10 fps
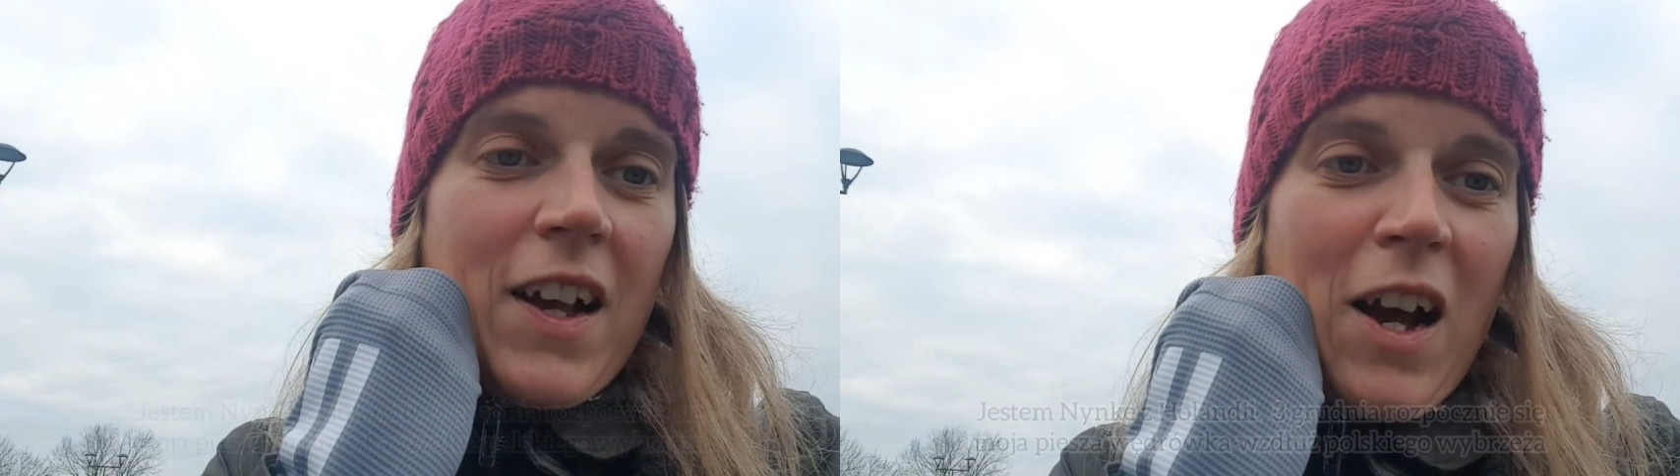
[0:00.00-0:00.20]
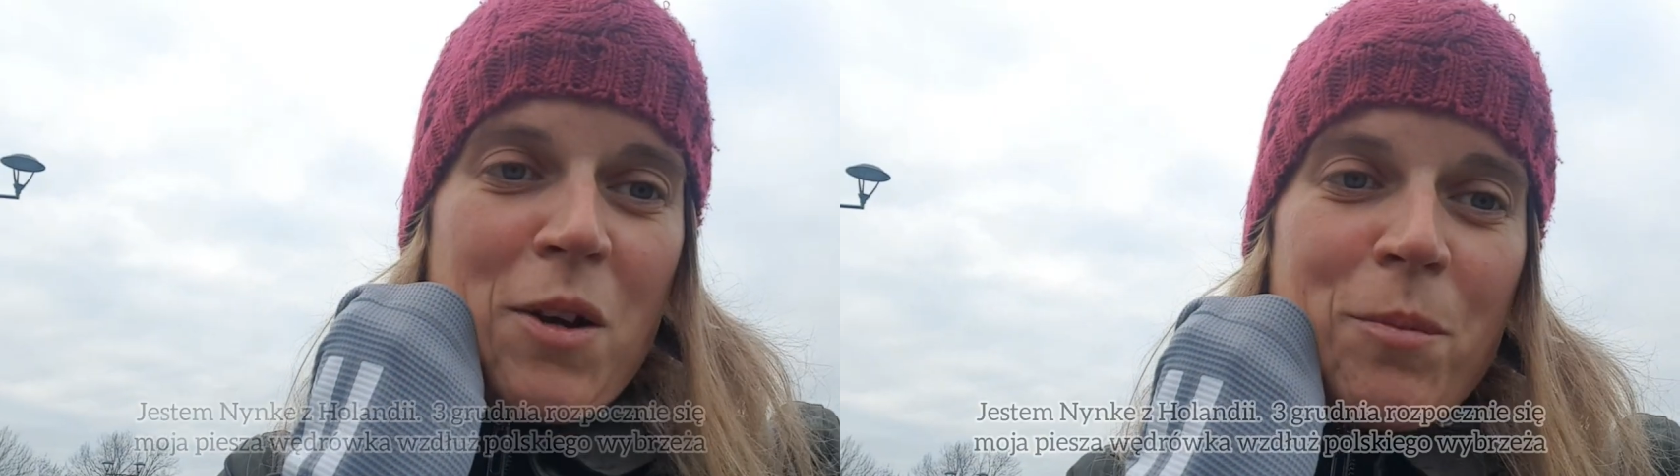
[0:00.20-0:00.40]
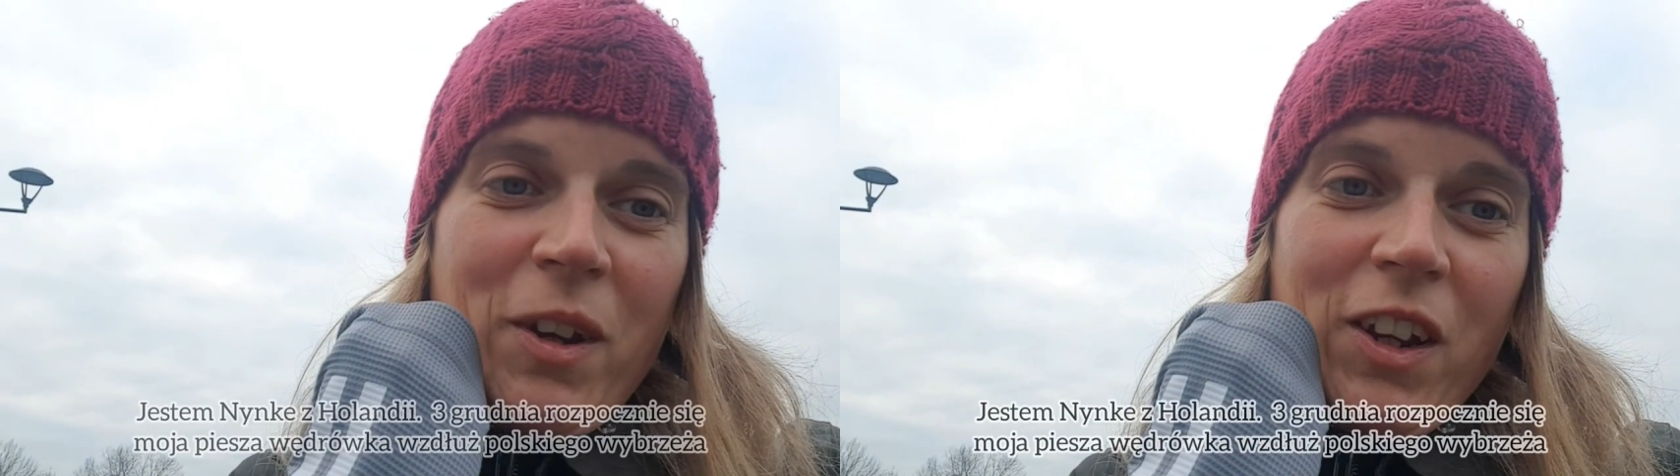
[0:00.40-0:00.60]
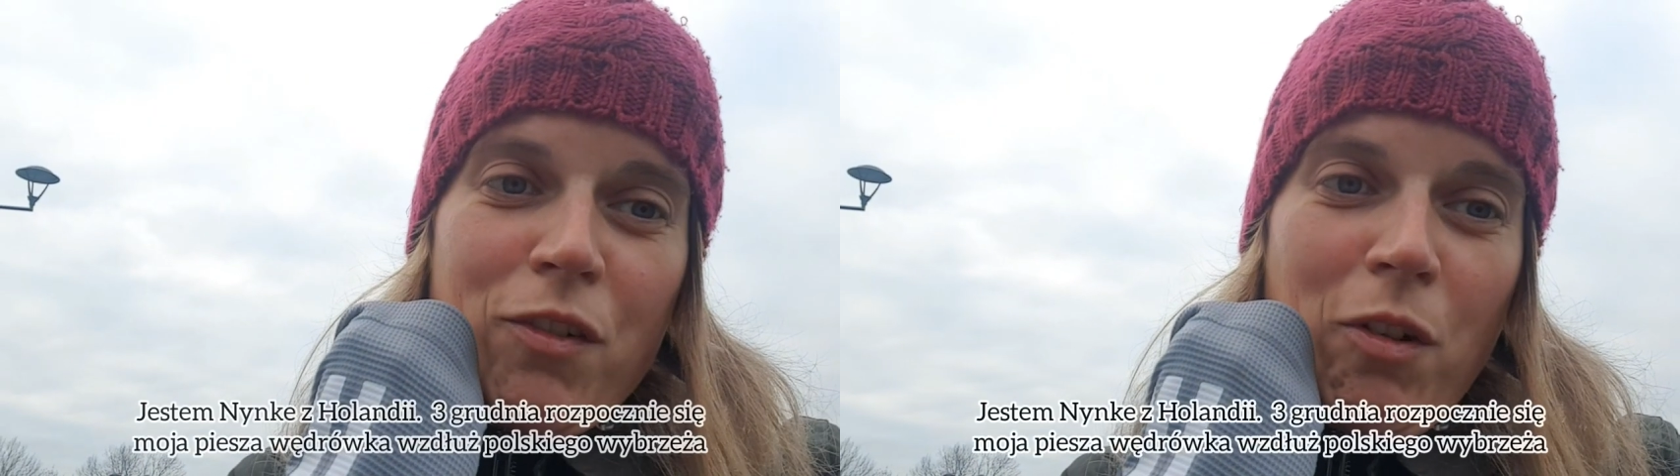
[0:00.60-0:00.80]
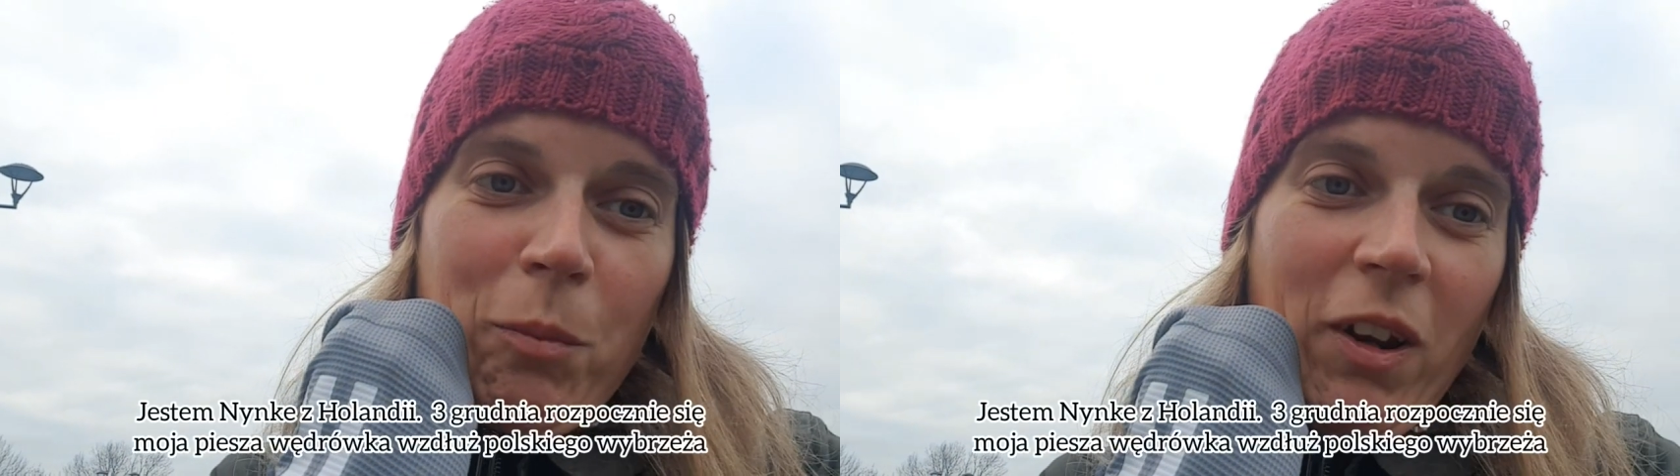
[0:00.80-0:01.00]
I am Nienke
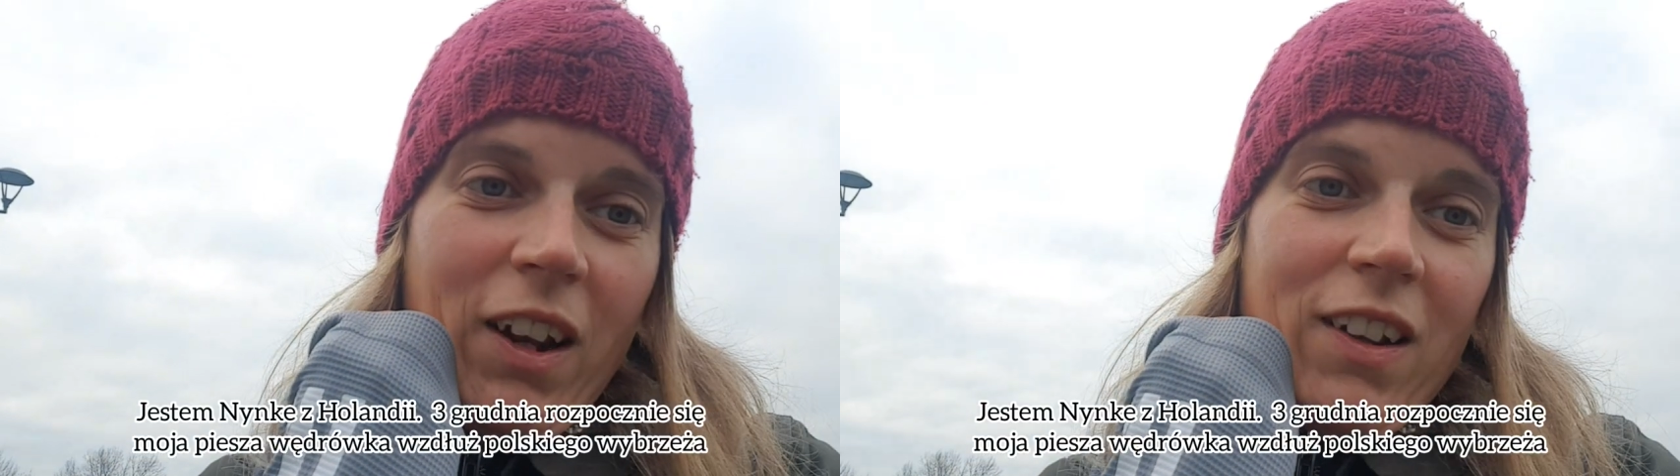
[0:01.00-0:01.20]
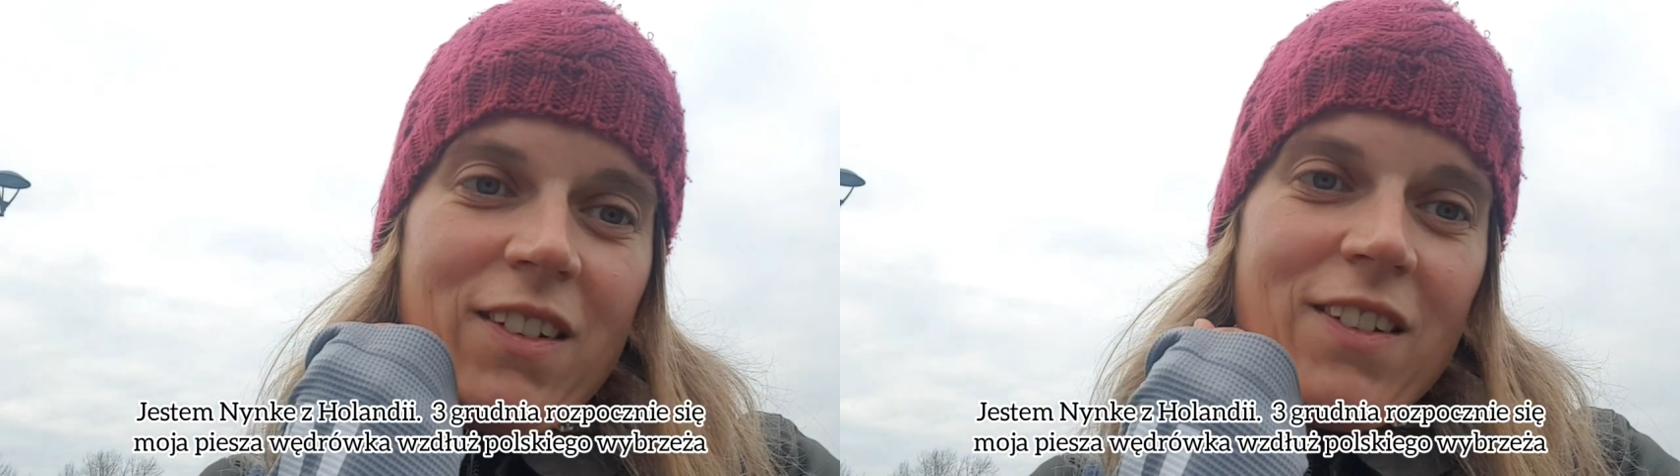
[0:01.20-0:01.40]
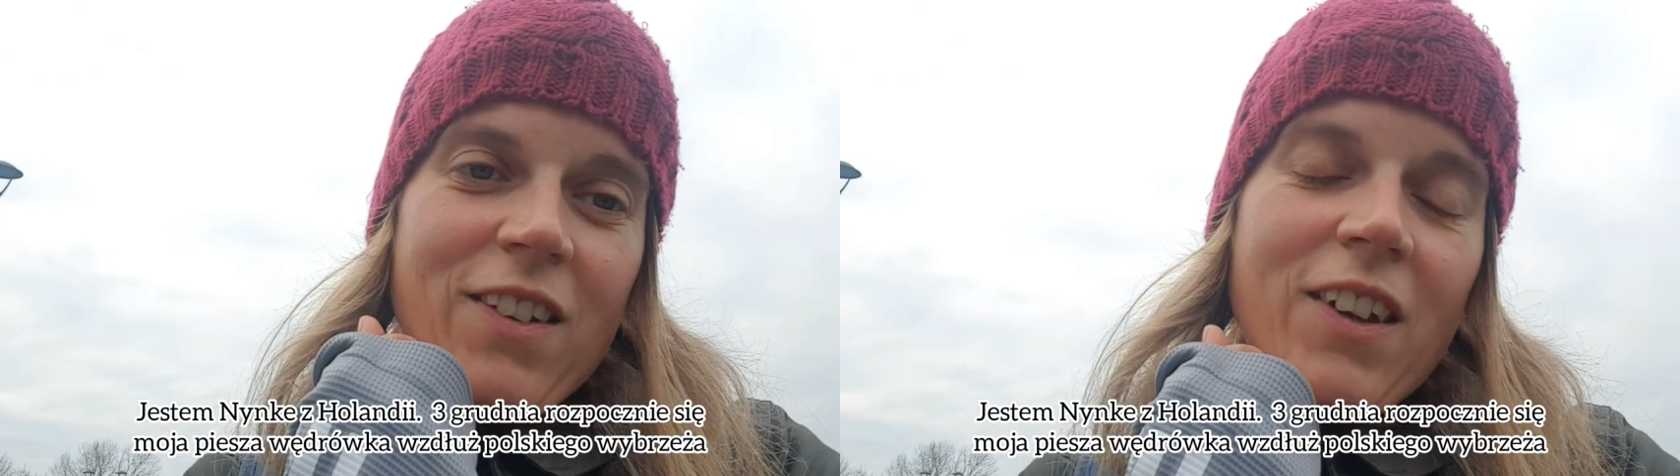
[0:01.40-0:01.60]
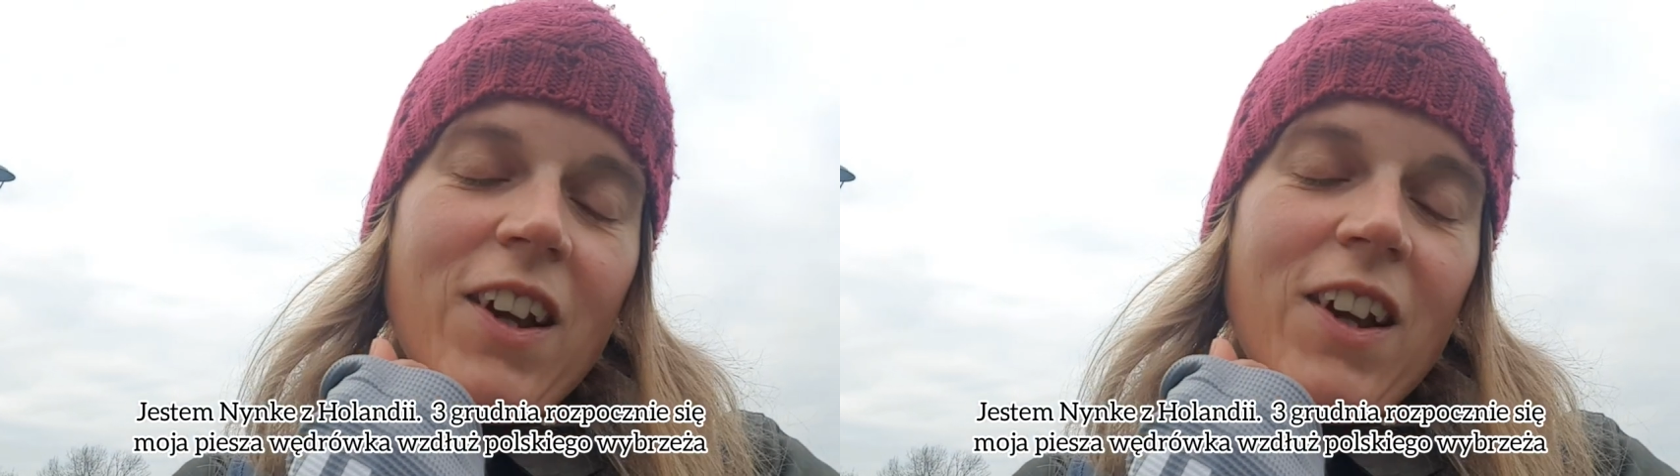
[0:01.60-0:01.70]
from the Netherlands,